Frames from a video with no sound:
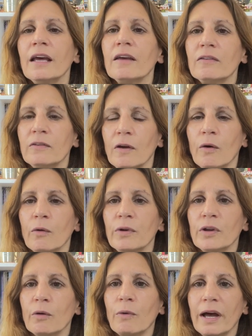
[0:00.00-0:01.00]
So you
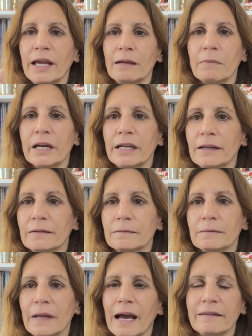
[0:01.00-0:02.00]
don't want anybody
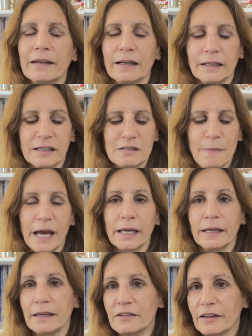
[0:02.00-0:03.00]
accidentally
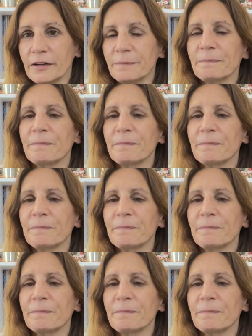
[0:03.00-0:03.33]
smacking each other.